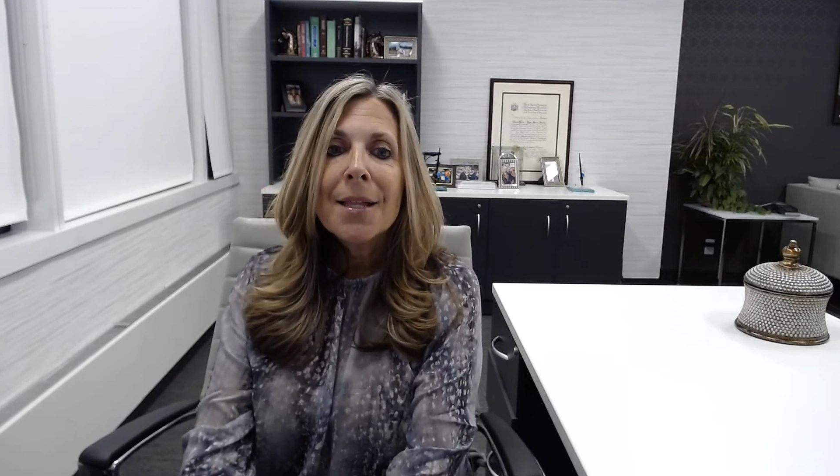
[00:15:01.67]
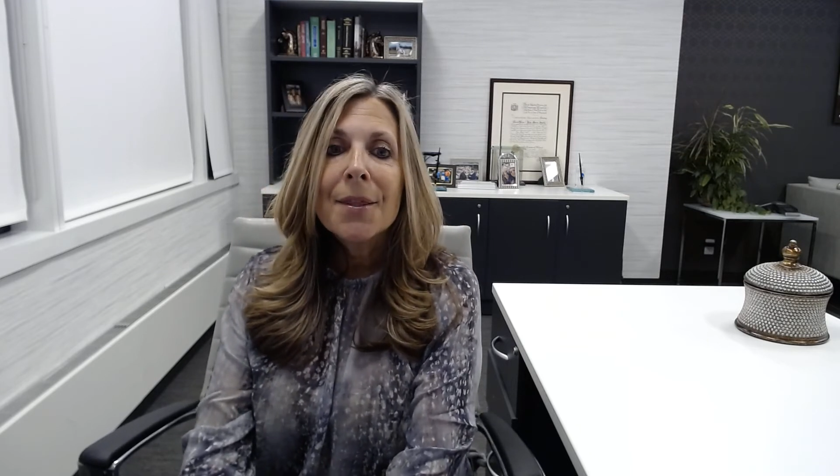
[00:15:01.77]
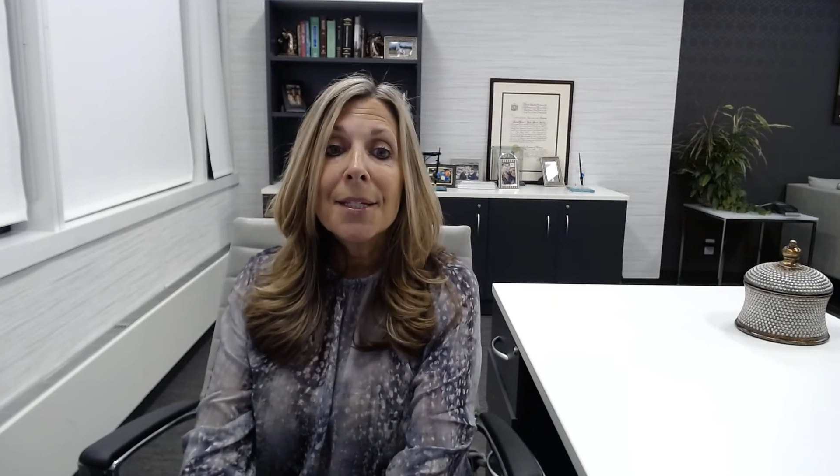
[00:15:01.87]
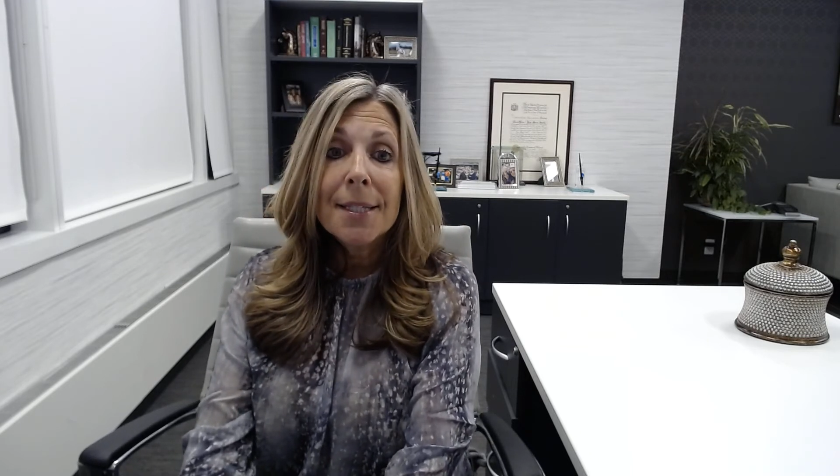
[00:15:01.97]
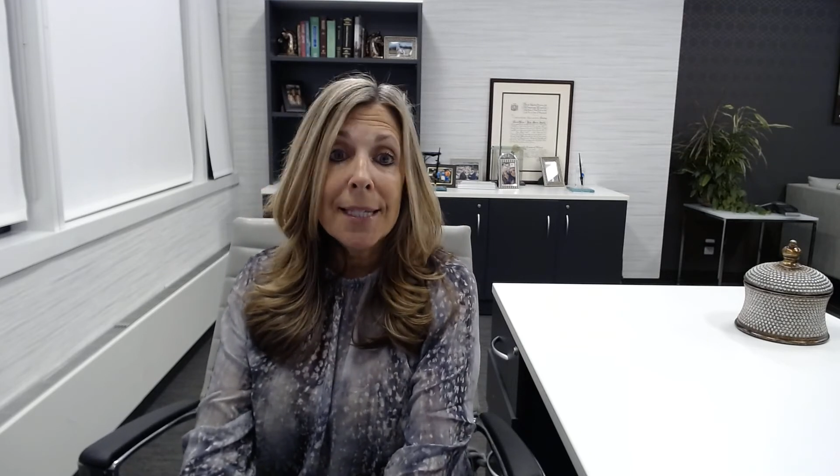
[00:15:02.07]

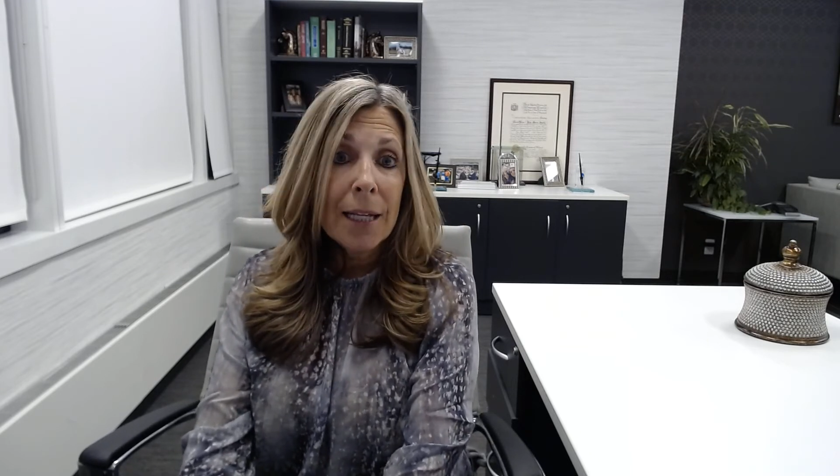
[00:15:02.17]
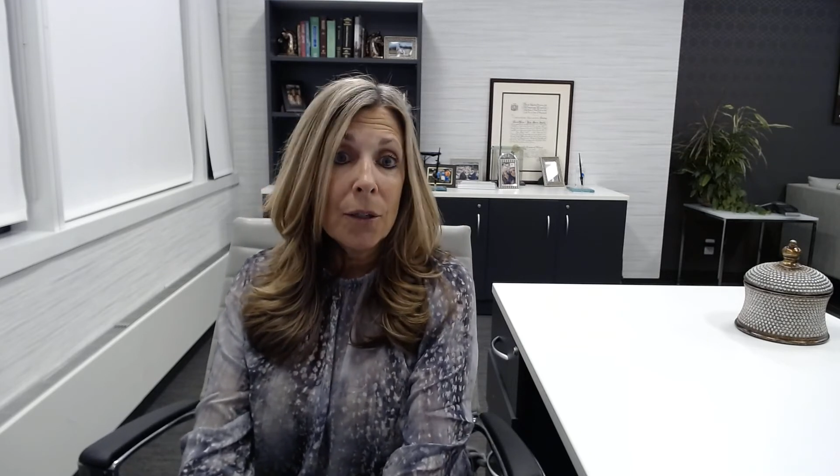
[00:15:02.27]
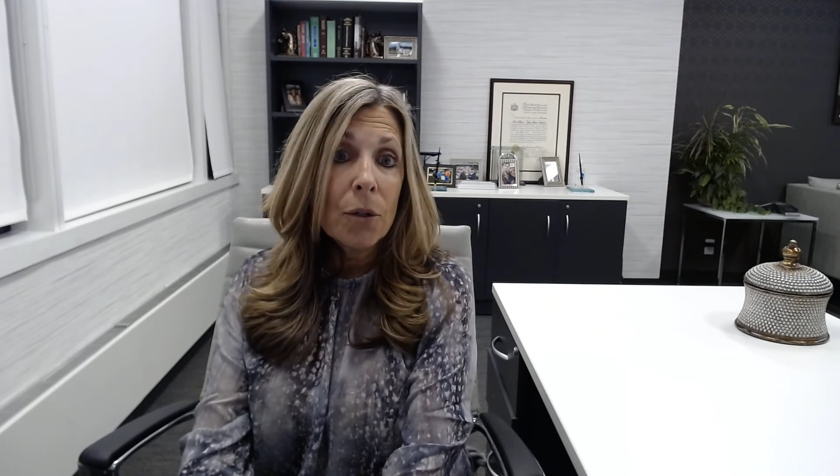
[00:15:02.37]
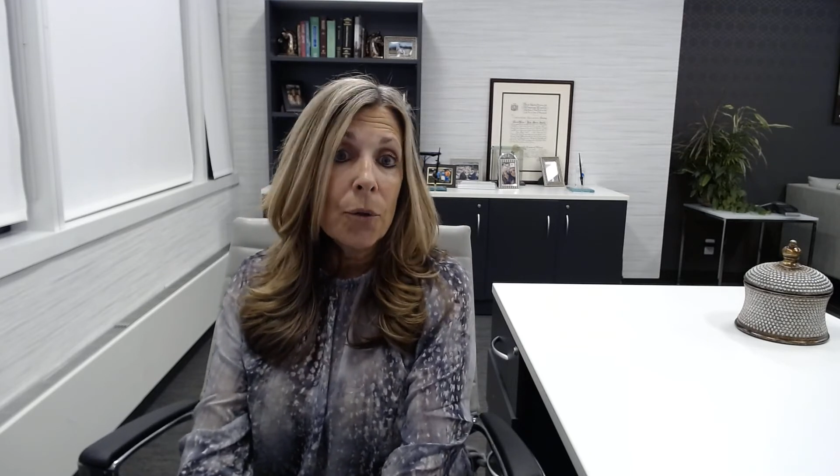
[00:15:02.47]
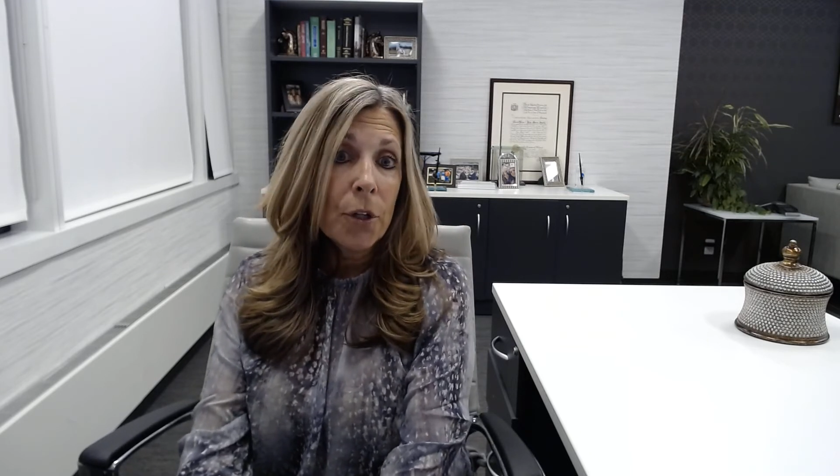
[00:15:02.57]
the
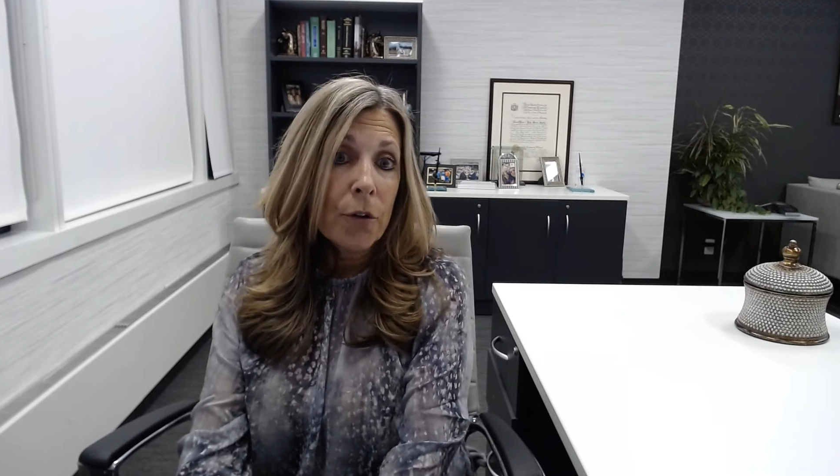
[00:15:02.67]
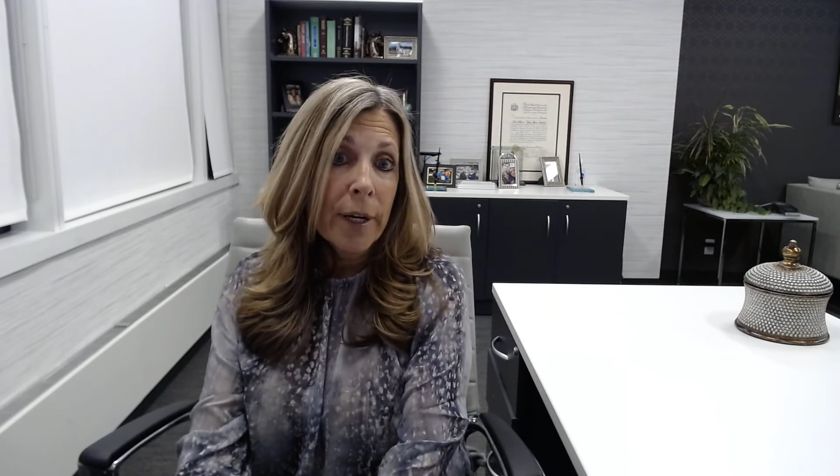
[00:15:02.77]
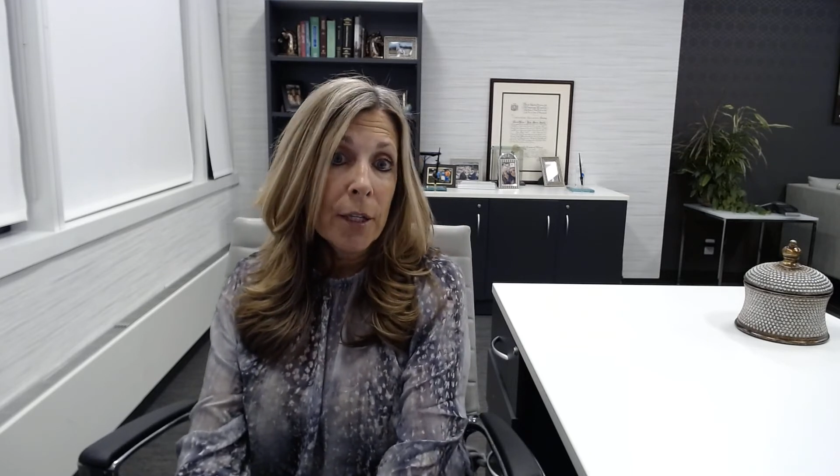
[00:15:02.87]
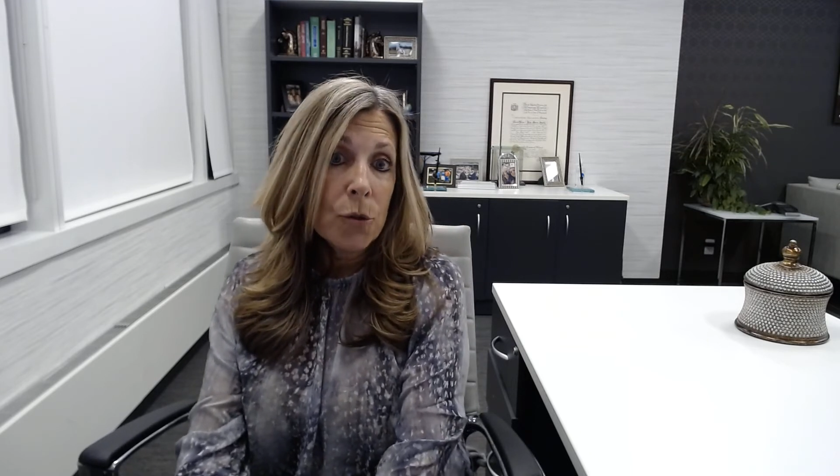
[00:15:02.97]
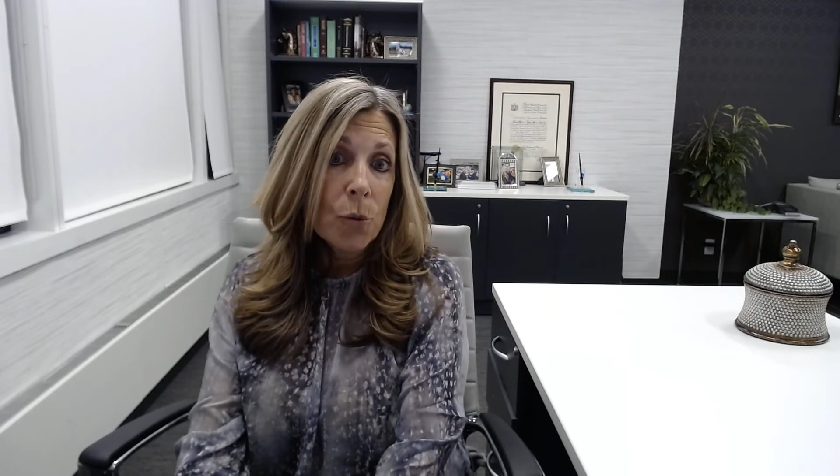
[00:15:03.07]
settlor or the
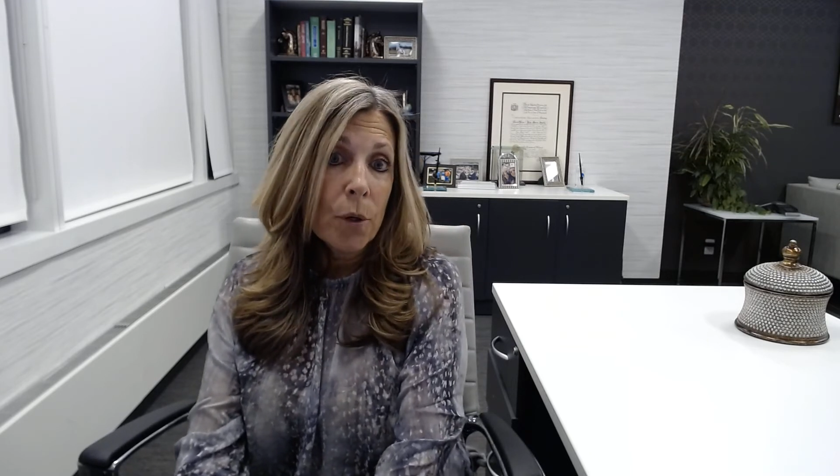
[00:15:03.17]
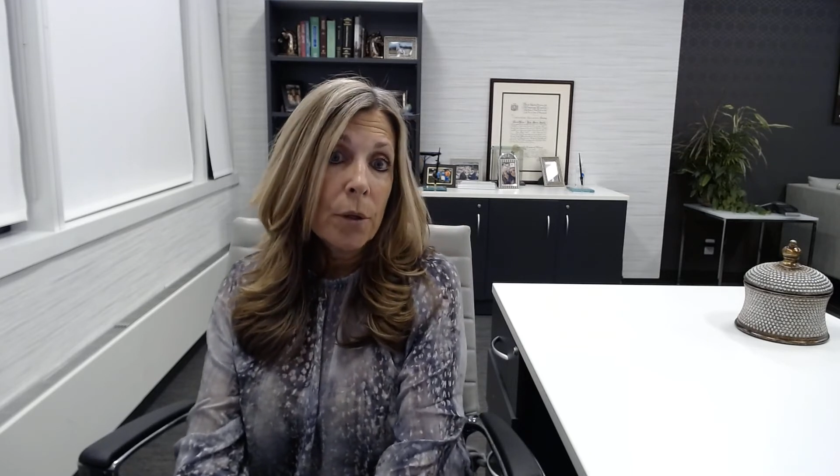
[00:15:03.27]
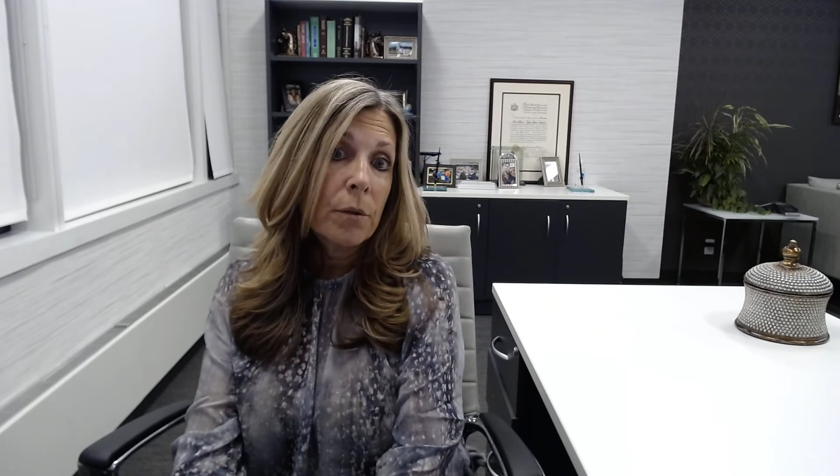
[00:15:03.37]
grantor,